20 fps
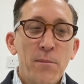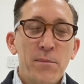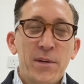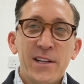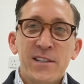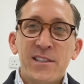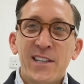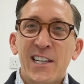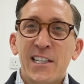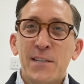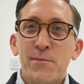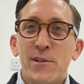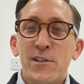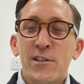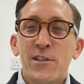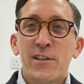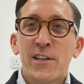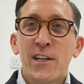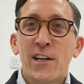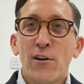it's testament
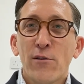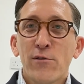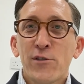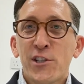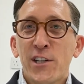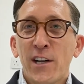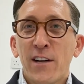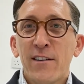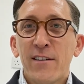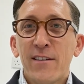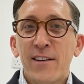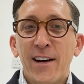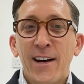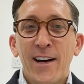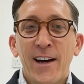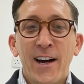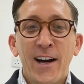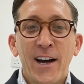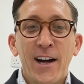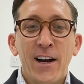to the culture
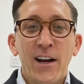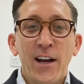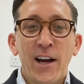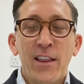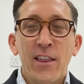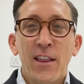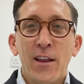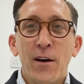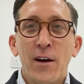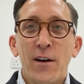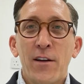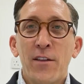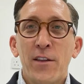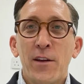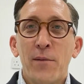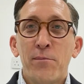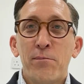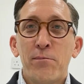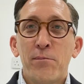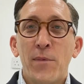and
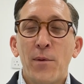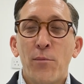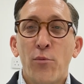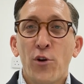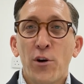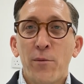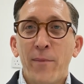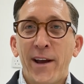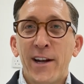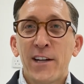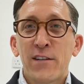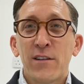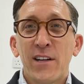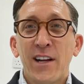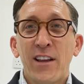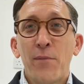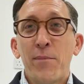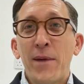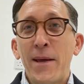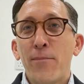the board of
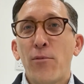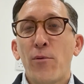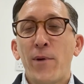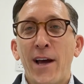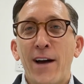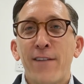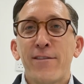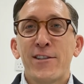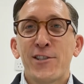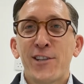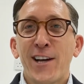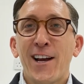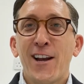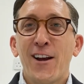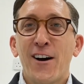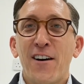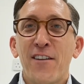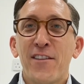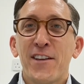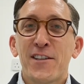management and the people we have in JLR,